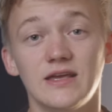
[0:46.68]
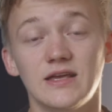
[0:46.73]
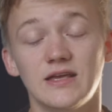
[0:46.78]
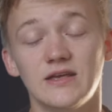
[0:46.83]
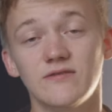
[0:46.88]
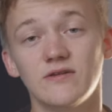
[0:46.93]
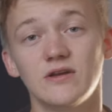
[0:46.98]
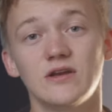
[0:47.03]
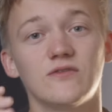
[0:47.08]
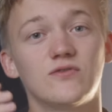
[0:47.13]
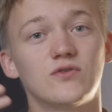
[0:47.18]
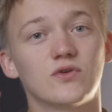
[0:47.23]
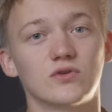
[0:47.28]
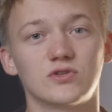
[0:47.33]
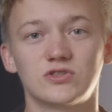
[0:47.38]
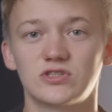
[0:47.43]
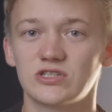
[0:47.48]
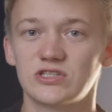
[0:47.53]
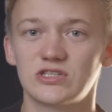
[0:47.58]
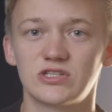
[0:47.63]
even if you're
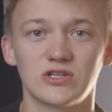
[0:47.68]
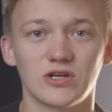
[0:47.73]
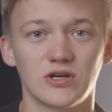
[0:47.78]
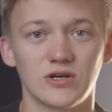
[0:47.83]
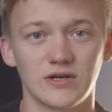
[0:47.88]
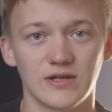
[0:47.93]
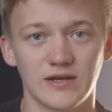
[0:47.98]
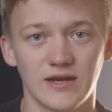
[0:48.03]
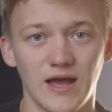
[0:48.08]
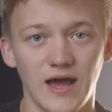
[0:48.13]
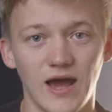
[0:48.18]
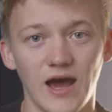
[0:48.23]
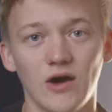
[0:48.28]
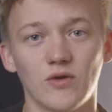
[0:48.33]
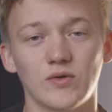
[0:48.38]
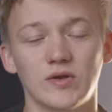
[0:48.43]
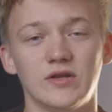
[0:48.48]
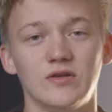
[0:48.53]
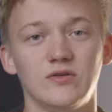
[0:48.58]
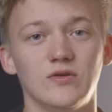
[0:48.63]
just starting
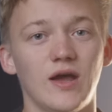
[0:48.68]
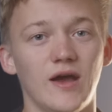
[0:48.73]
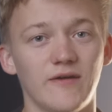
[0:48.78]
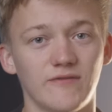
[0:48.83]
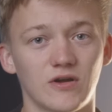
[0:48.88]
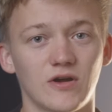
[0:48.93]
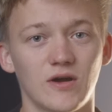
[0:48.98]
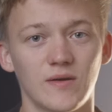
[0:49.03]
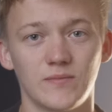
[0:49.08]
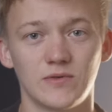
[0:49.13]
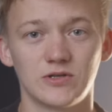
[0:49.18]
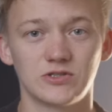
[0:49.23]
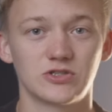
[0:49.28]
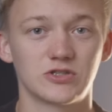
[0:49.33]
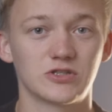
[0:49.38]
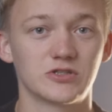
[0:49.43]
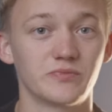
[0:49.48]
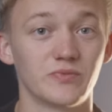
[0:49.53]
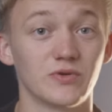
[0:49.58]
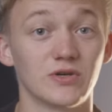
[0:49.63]
out and you haven't got much
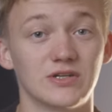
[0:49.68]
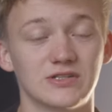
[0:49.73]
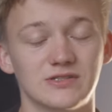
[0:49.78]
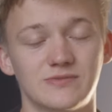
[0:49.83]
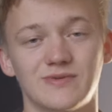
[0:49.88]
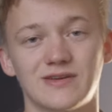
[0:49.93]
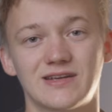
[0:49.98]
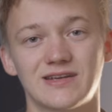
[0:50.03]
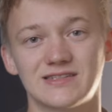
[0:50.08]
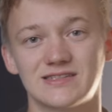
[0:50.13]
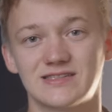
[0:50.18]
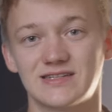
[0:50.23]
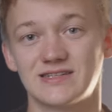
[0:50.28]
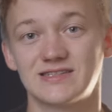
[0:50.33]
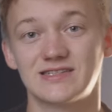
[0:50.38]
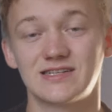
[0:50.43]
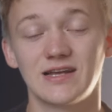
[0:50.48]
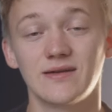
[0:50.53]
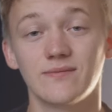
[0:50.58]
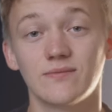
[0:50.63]
experience, because the
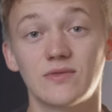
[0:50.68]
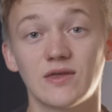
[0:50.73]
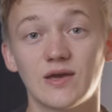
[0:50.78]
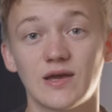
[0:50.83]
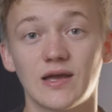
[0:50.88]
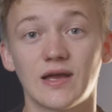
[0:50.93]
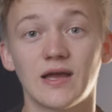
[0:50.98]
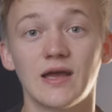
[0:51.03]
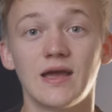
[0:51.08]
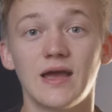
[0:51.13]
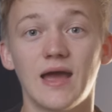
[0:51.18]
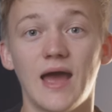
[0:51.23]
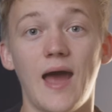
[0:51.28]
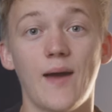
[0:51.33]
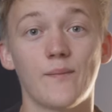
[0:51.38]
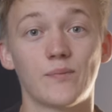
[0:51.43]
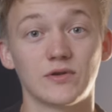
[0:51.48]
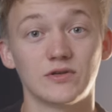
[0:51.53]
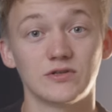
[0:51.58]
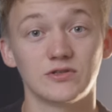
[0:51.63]
same thing
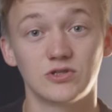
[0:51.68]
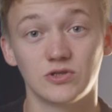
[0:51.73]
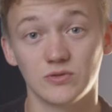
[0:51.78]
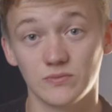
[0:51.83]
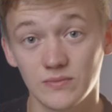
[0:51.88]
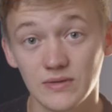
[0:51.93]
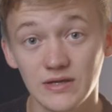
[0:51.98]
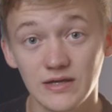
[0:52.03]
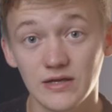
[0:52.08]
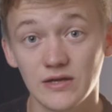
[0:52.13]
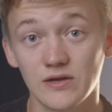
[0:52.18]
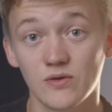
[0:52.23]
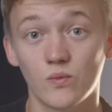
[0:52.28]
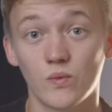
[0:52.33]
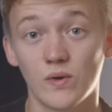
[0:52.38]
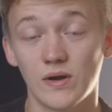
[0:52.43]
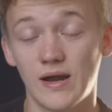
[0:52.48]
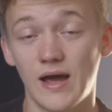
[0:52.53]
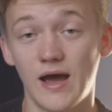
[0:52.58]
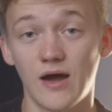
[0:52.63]
happened to me
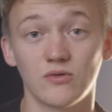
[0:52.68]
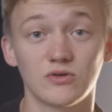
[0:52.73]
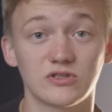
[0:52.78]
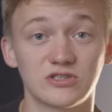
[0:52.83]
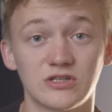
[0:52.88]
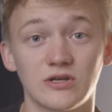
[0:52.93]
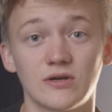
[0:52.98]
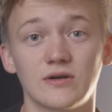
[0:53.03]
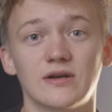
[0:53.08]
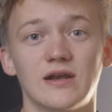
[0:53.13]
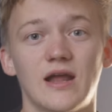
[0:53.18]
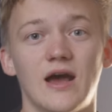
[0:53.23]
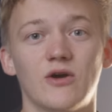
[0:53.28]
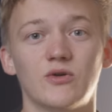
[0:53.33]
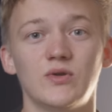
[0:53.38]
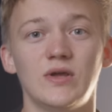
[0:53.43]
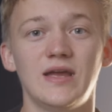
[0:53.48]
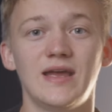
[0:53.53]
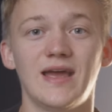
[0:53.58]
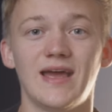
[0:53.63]
when I was starting
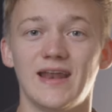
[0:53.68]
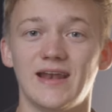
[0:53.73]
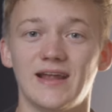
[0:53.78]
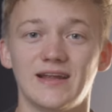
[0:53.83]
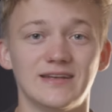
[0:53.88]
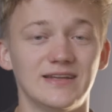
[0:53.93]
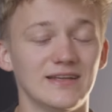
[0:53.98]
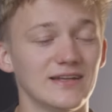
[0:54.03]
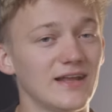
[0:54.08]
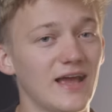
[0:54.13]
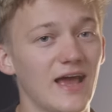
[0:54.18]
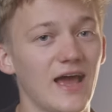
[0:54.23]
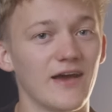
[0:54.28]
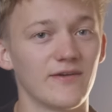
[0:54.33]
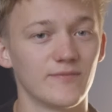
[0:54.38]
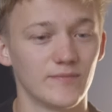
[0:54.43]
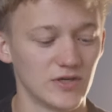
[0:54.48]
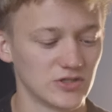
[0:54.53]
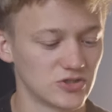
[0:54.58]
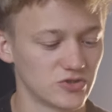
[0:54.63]
out and I didn't
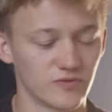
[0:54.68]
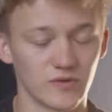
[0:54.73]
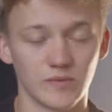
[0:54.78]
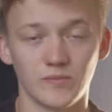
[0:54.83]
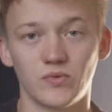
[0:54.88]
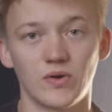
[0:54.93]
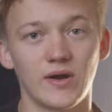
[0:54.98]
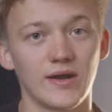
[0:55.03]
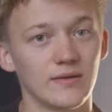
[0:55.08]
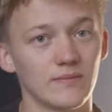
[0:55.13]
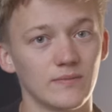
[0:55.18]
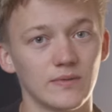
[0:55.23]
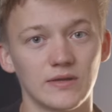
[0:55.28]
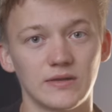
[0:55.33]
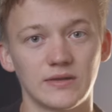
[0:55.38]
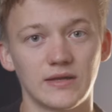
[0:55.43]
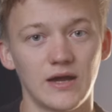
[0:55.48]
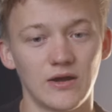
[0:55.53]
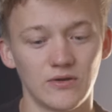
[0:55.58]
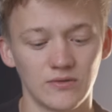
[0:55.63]
have much of a brand
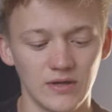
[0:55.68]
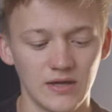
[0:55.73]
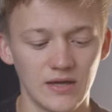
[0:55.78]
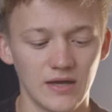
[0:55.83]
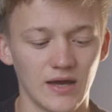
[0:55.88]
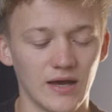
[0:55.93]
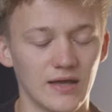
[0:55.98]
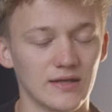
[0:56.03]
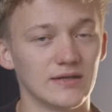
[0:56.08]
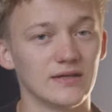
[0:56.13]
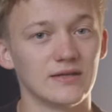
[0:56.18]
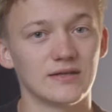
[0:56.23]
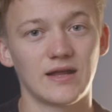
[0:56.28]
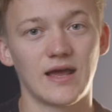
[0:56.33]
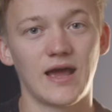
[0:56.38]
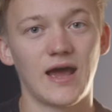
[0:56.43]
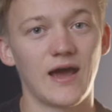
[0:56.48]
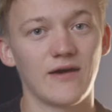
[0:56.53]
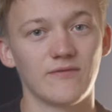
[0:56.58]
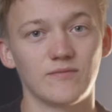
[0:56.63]
build out, I didn't
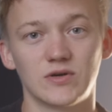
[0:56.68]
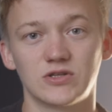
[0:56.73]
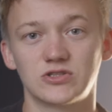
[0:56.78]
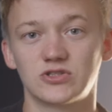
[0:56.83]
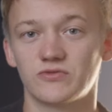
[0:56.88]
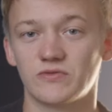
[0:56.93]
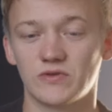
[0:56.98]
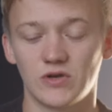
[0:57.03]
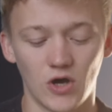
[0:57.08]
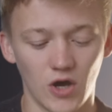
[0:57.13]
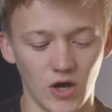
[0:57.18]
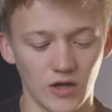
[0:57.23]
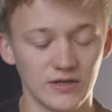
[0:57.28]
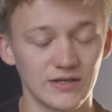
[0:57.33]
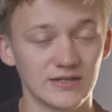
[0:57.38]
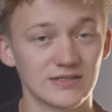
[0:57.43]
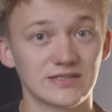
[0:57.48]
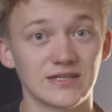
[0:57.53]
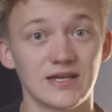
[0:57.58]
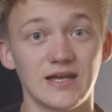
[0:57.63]
have much of an
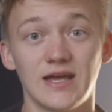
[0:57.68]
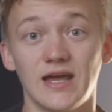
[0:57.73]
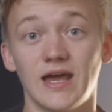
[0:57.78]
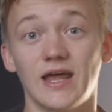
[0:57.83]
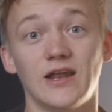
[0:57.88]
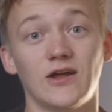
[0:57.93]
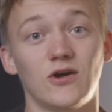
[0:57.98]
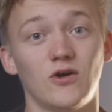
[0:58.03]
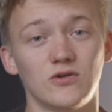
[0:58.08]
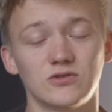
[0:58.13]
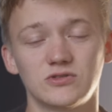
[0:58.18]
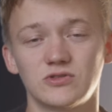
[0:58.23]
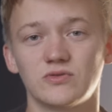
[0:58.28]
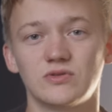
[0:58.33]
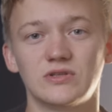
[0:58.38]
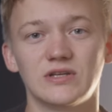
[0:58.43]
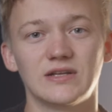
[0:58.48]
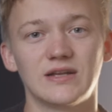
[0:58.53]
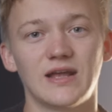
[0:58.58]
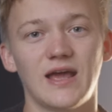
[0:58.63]
audience, and I also
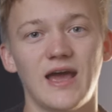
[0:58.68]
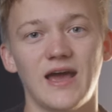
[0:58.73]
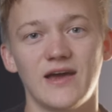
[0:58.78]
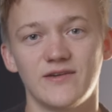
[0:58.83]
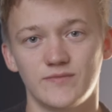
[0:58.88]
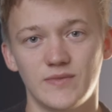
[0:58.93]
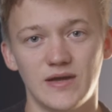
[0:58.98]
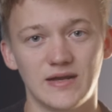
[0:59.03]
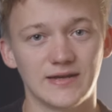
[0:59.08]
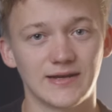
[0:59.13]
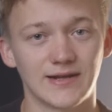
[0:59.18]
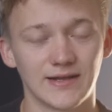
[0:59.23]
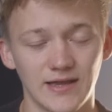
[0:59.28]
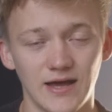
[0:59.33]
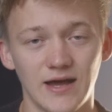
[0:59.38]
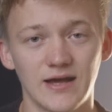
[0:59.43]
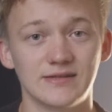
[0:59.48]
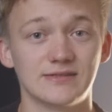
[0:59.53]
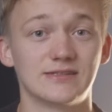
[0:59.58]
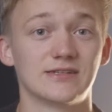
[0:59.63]
didn't have many
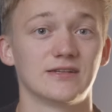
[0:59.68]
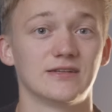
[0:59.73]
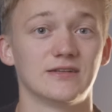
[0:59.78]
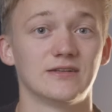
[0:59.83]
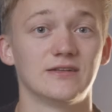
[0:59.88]
clients at the